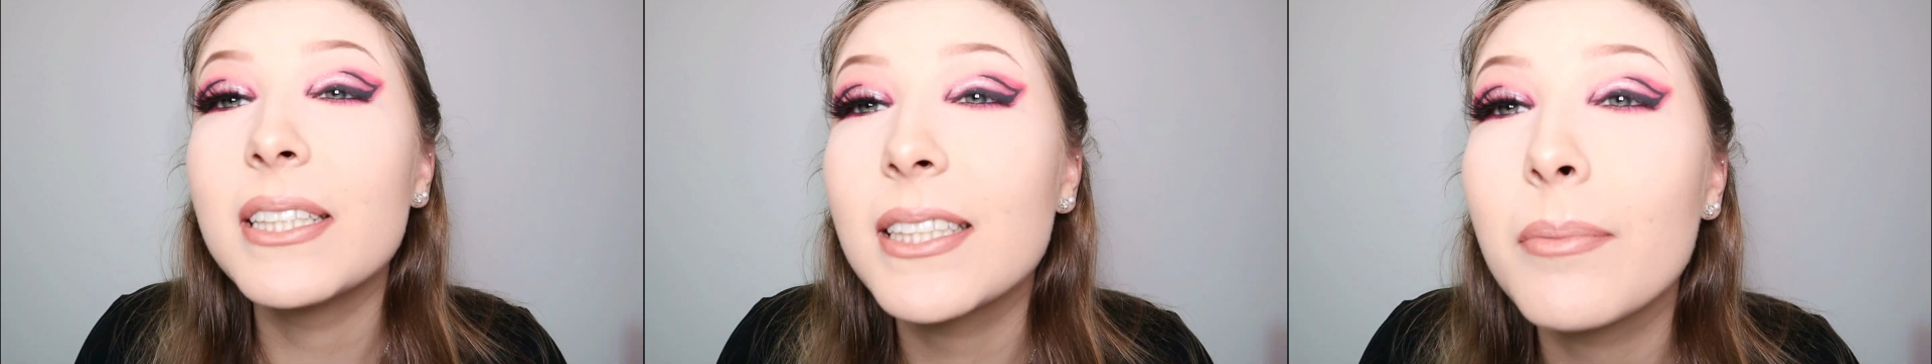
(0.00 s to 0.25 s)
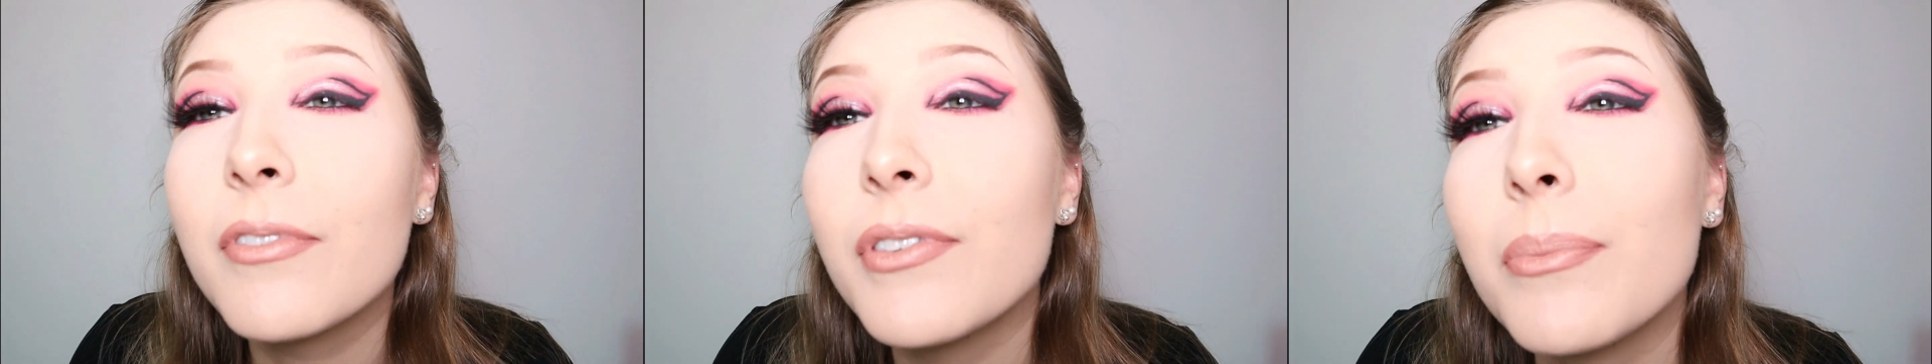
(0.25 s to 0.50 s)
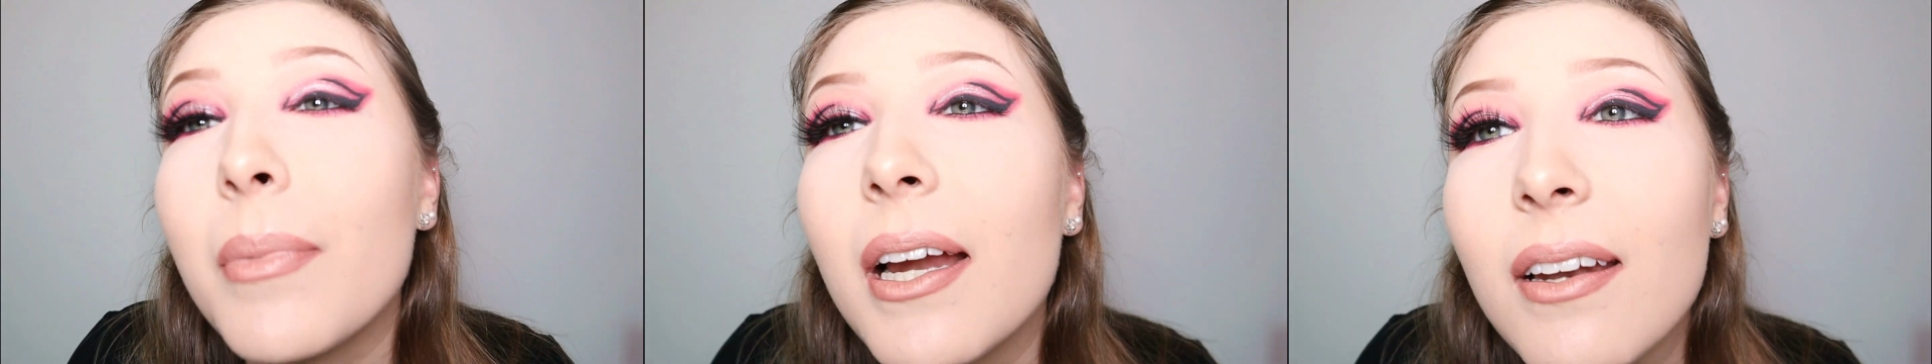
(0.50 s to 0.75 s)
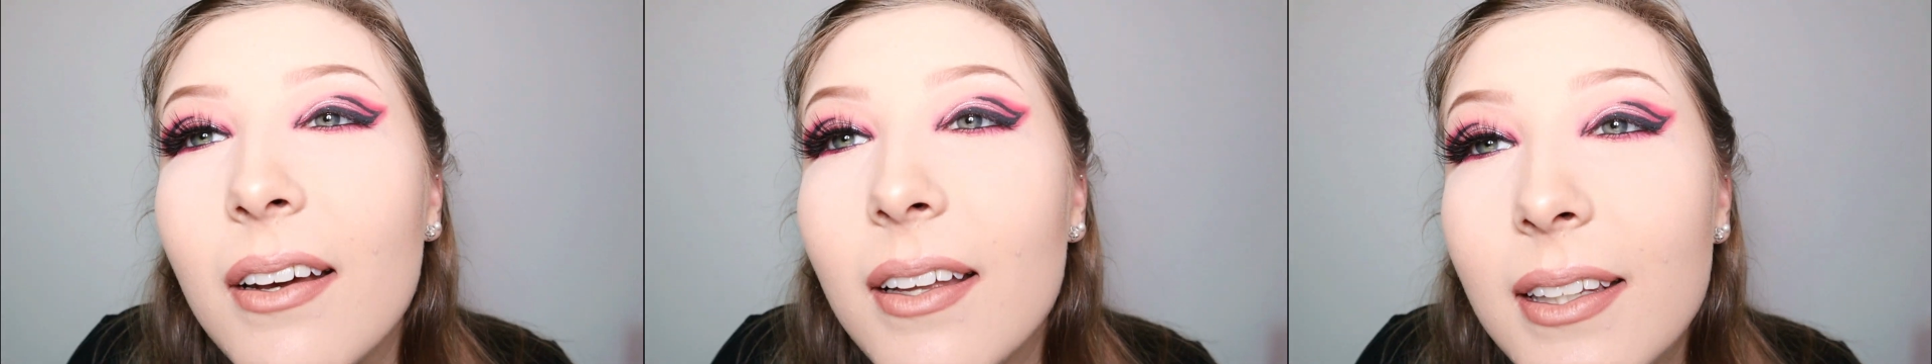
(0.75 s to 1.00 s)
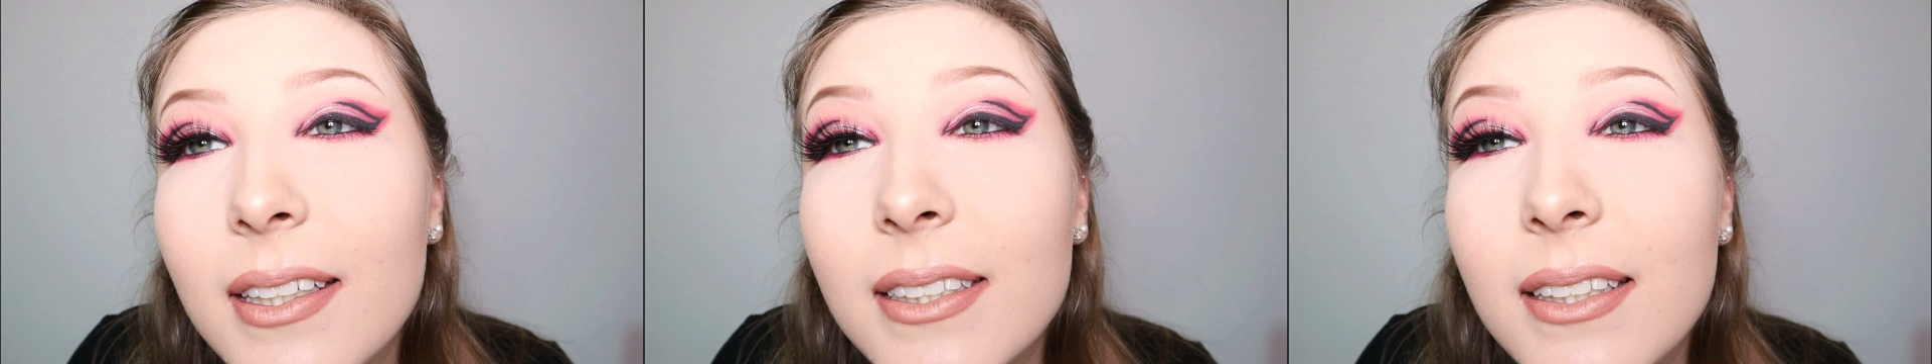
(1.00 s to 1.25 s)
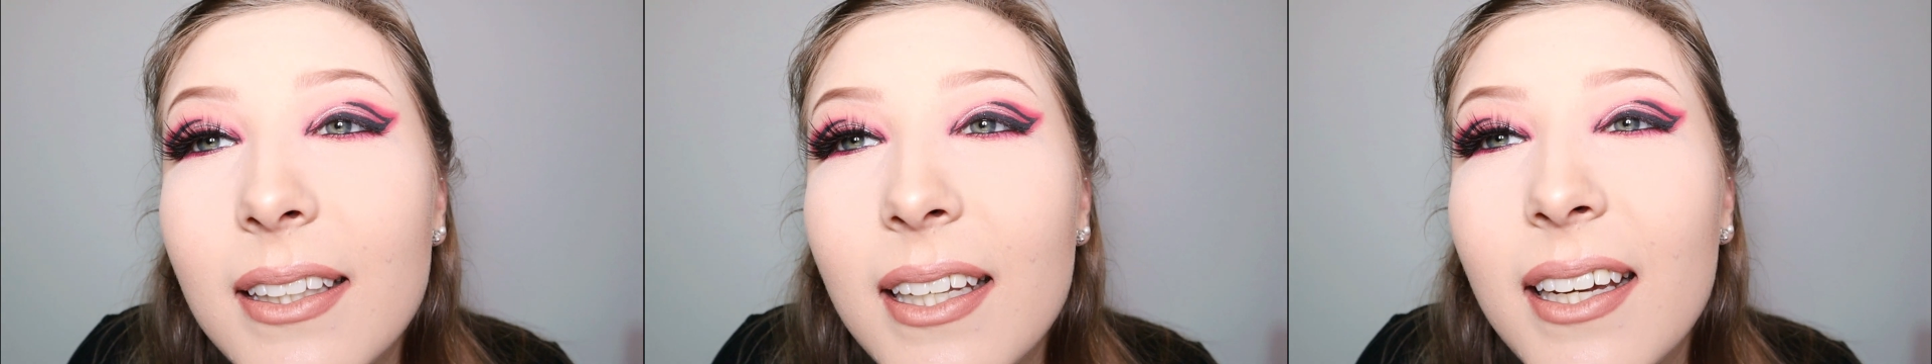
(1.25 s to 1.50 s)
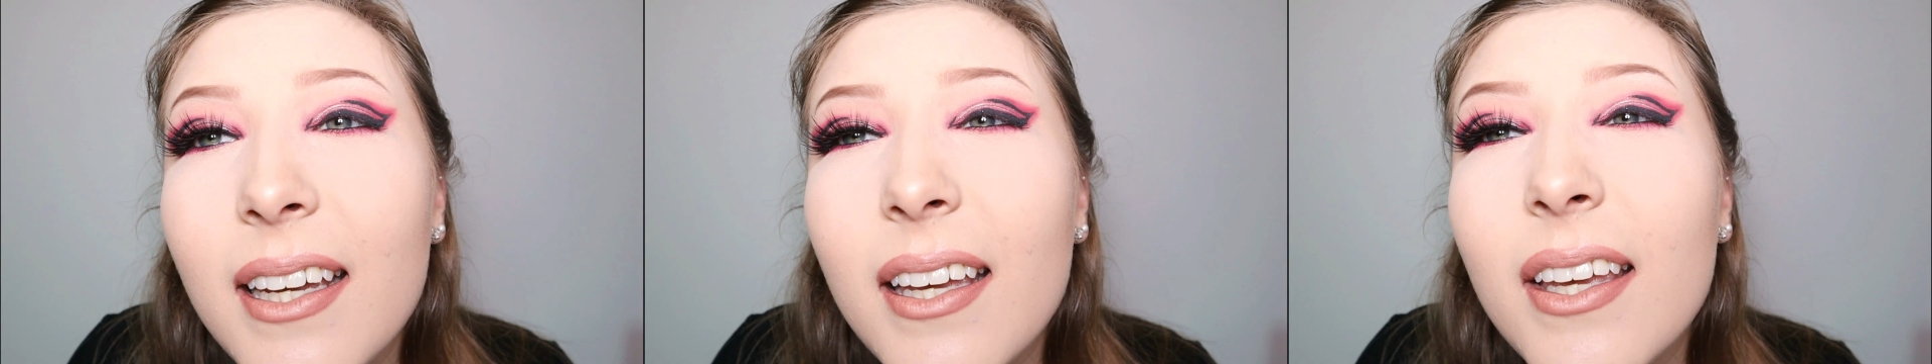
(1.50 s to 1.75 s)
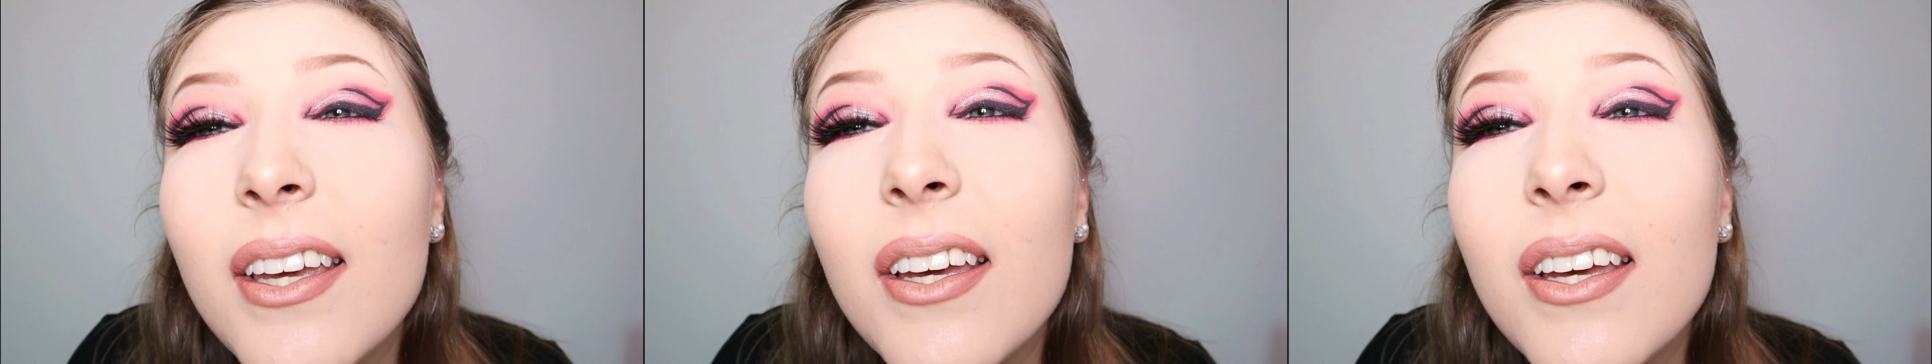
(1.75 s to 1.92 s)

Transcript: I mean, some of you might look at this and think,